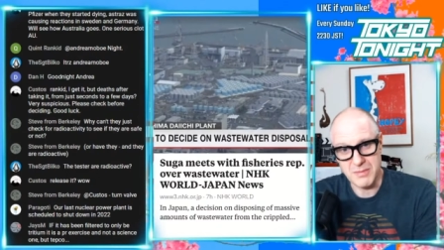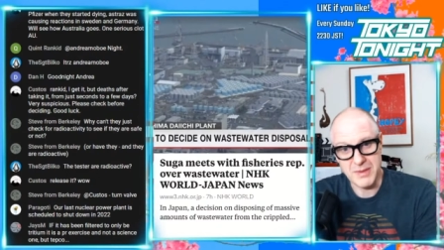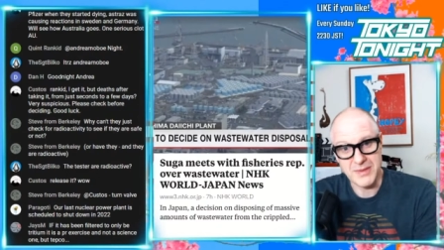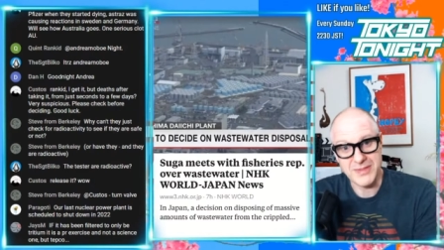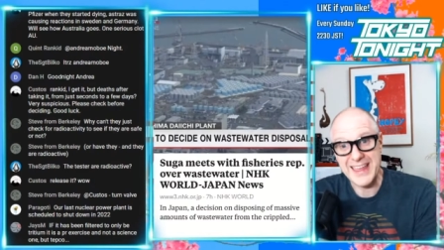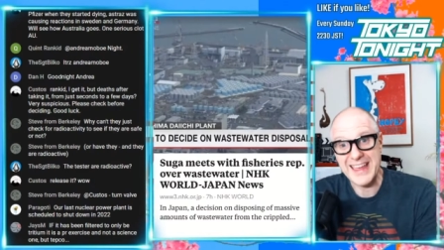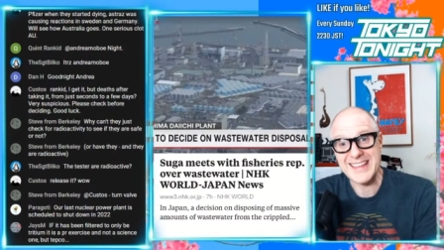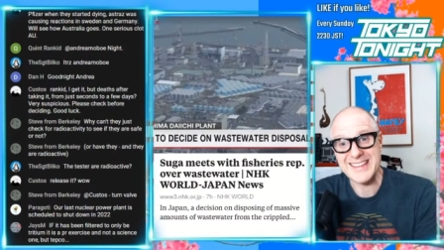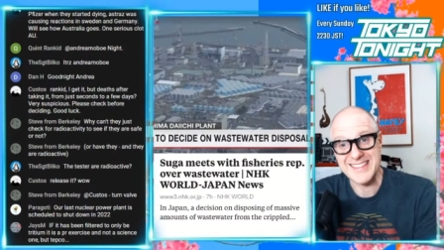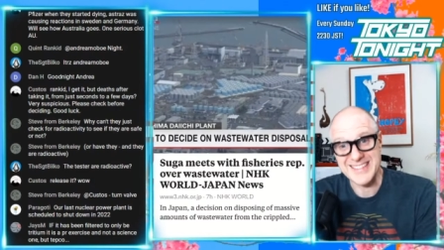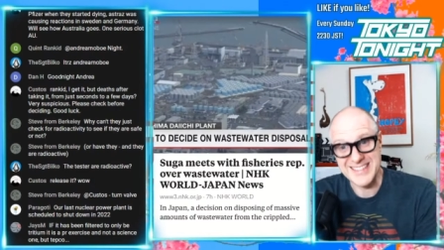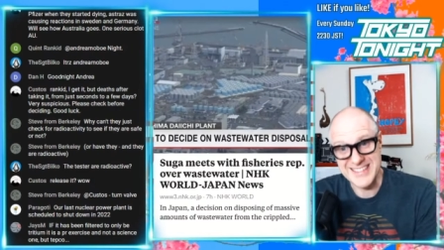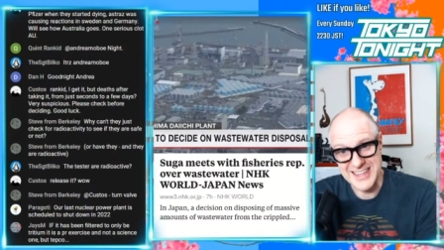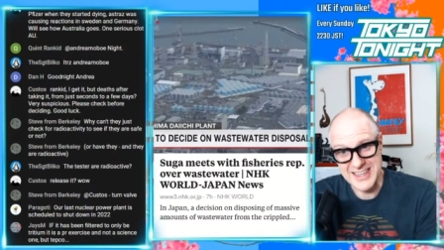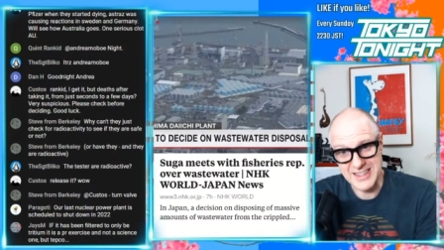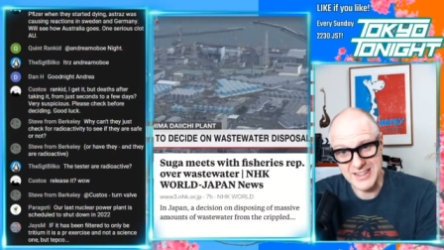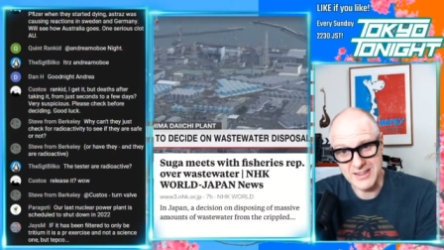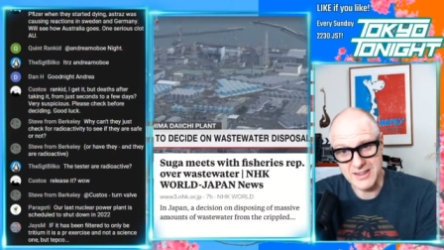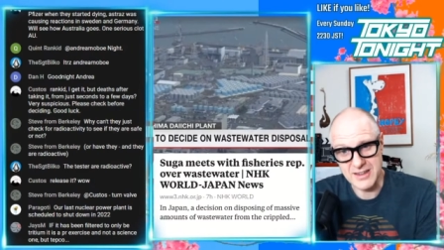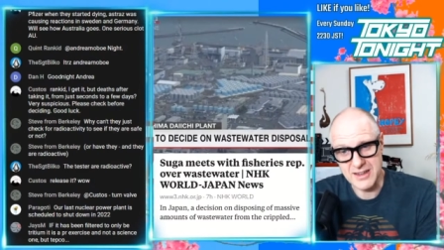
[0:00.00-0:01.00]
But that
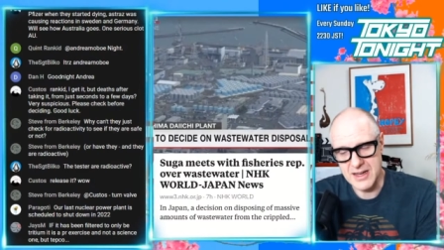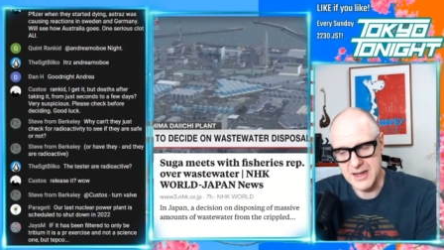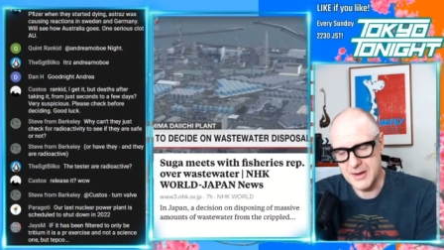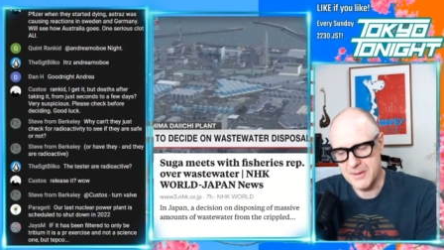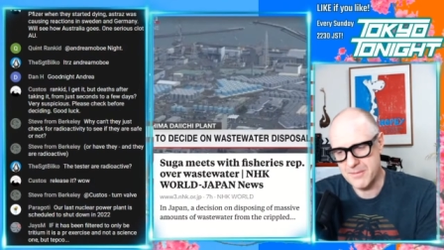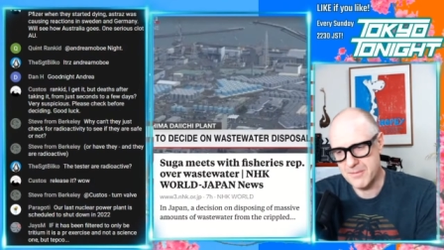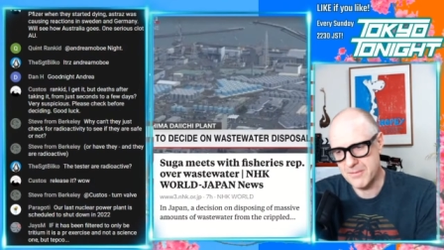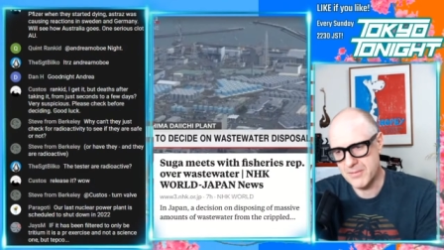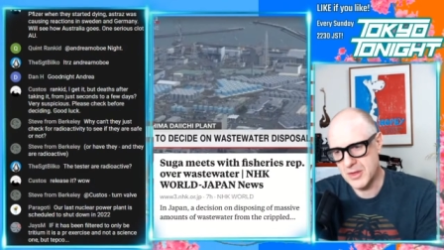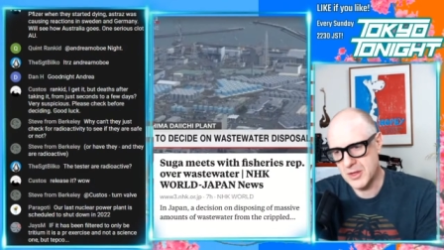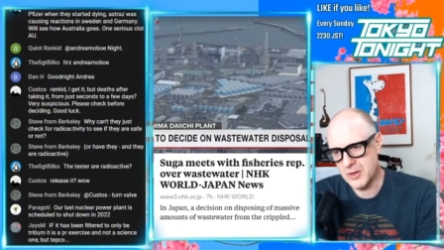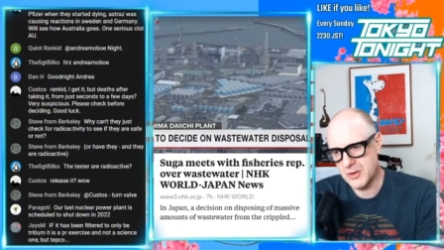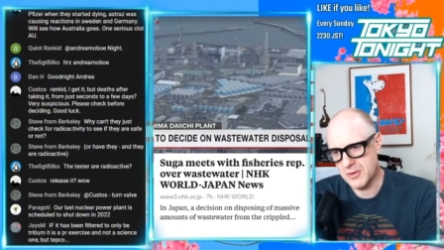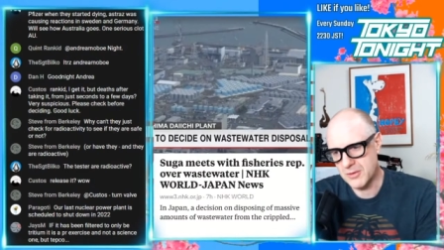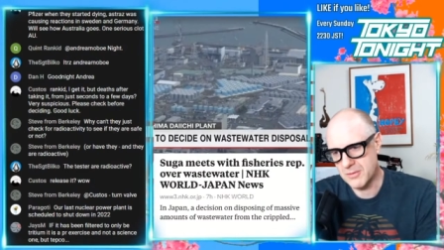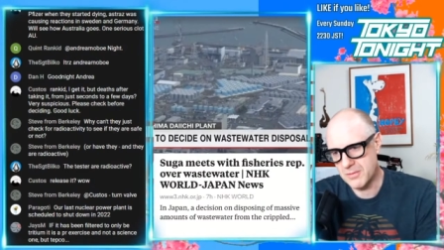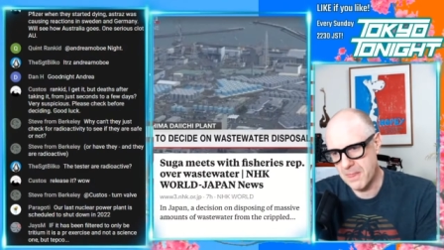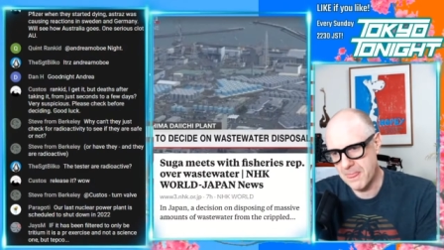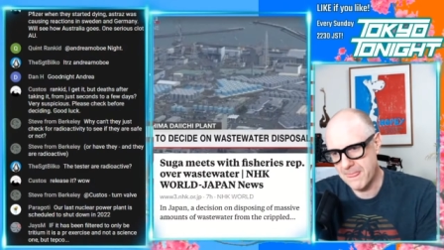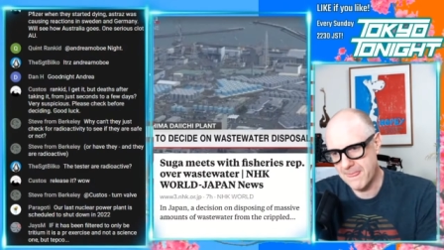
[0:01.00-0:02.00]
said, um, you
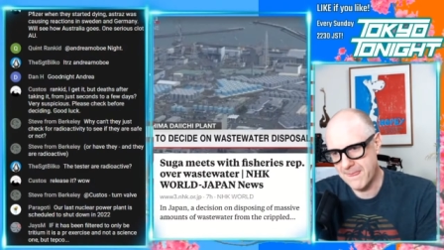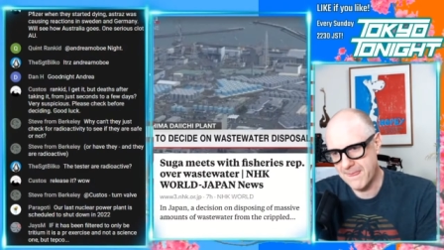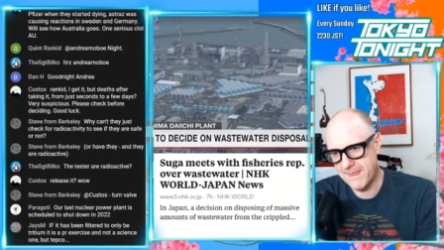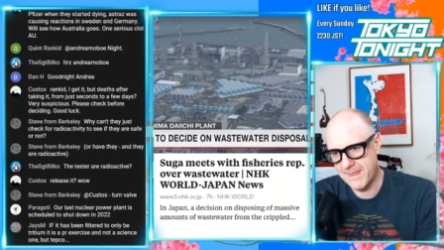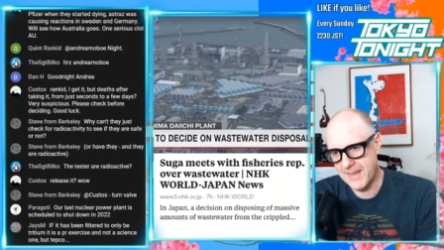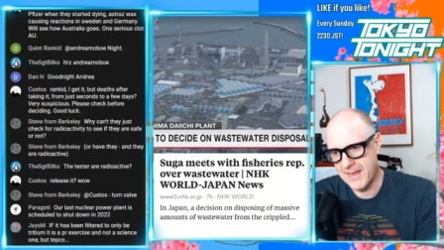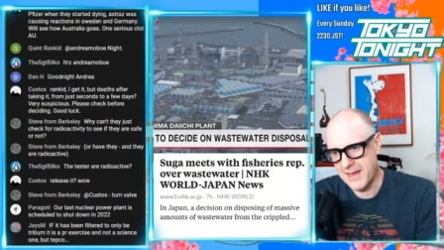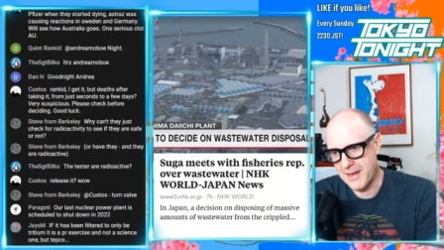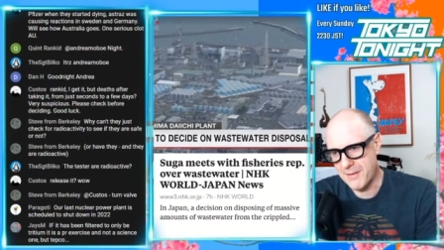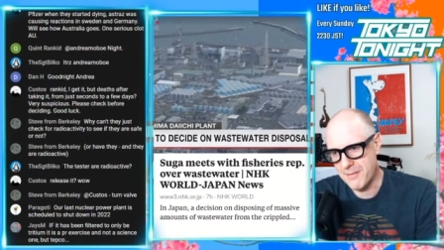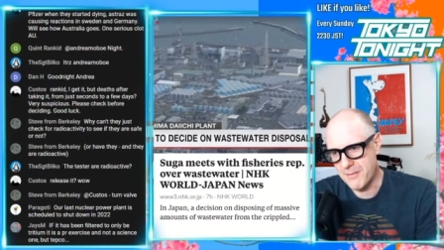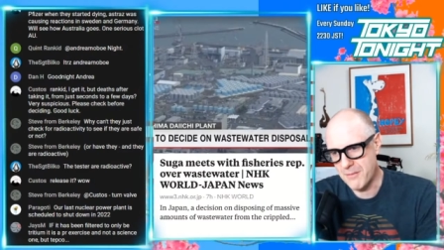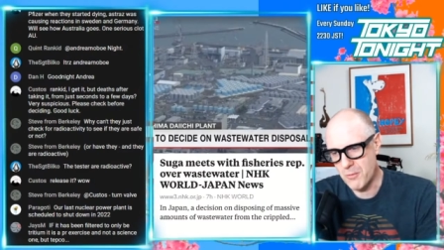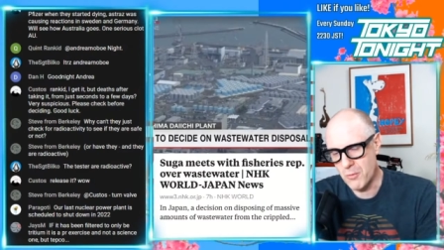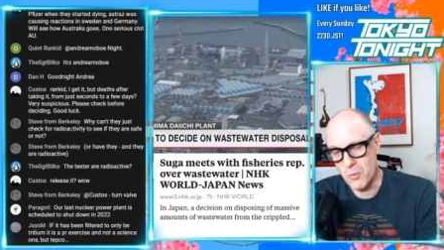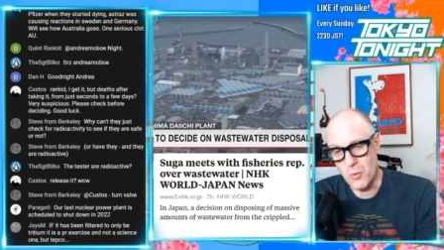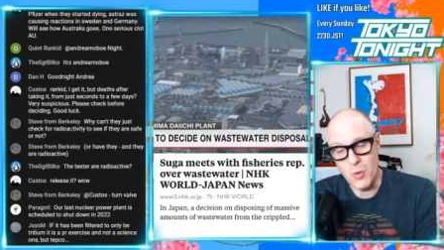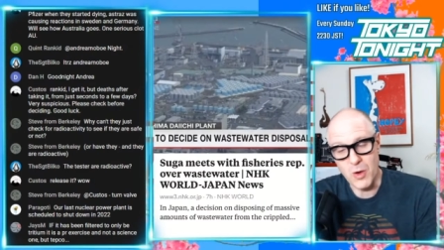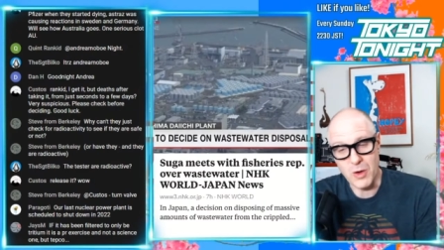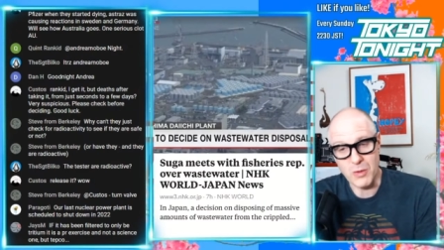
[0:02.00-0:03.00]
know,
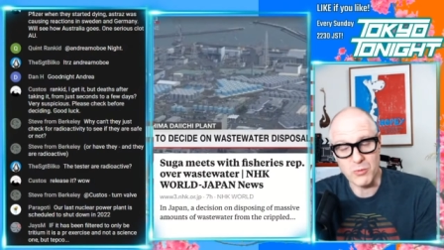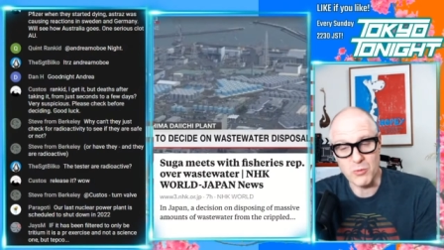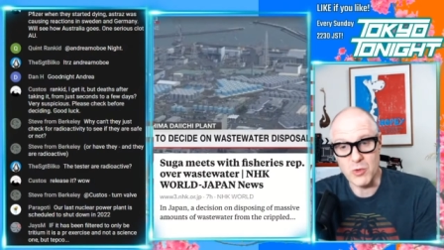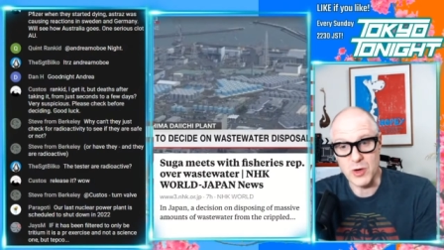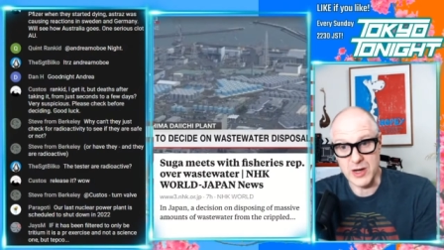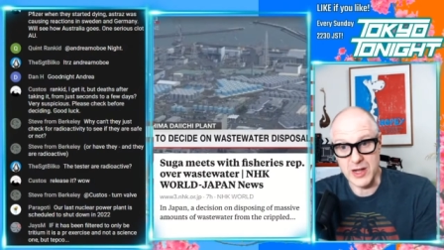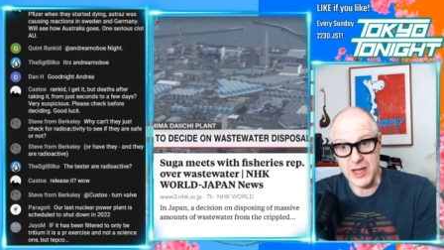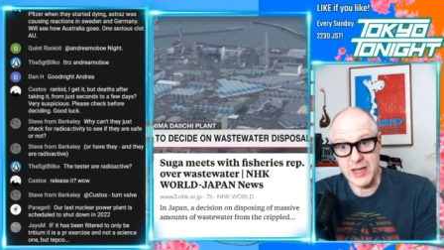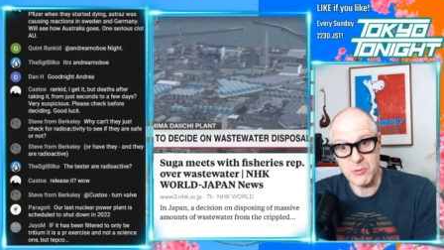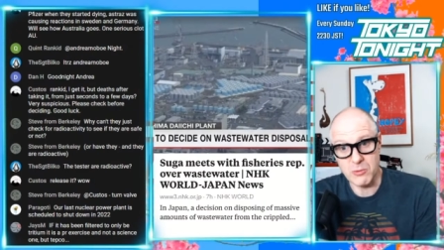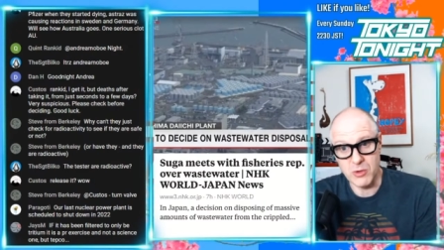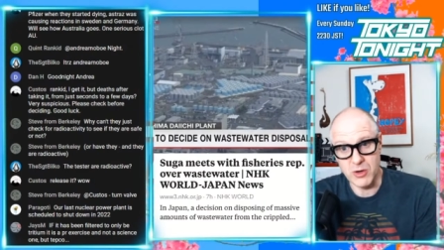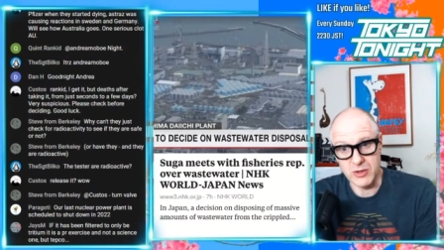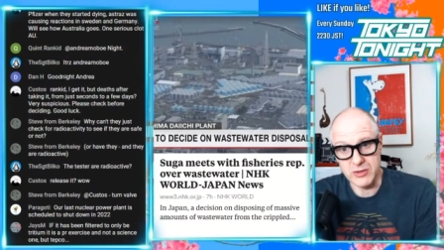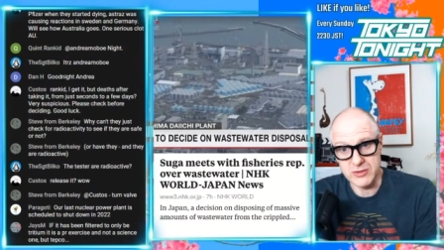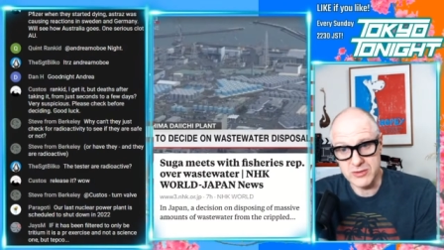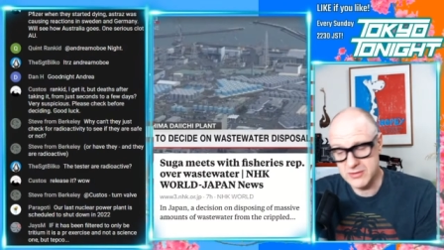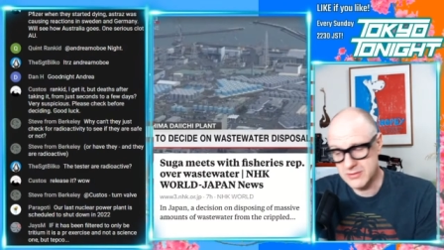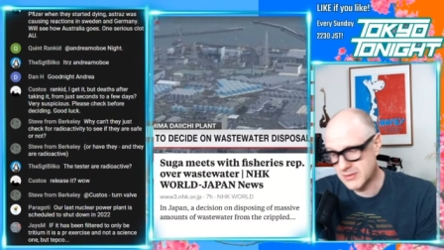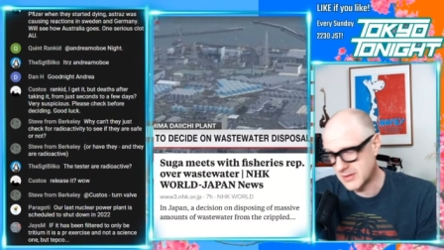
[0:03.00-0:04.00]
um, what what I
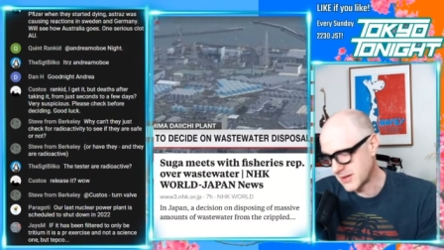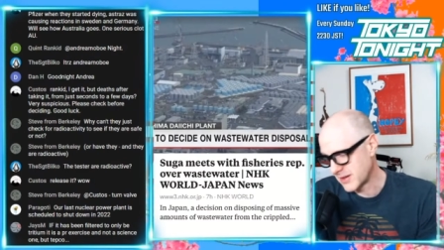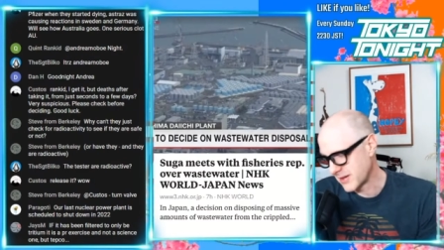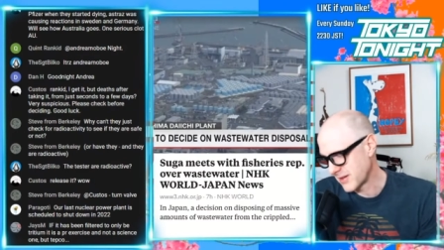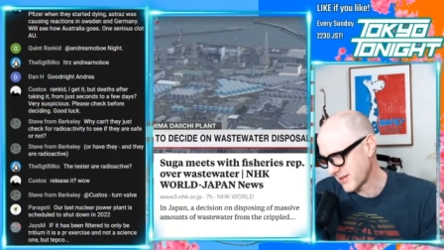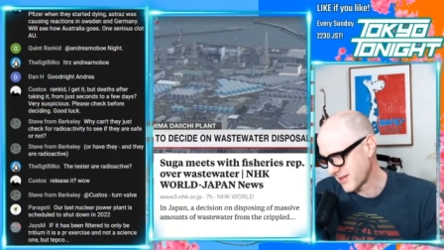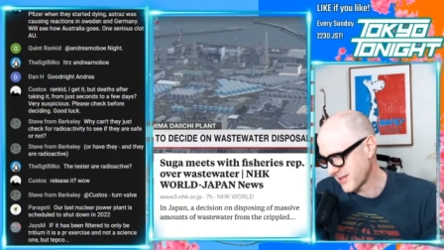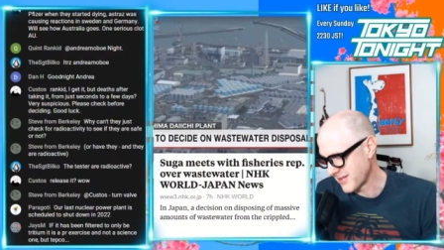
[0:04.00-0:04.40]
want uh,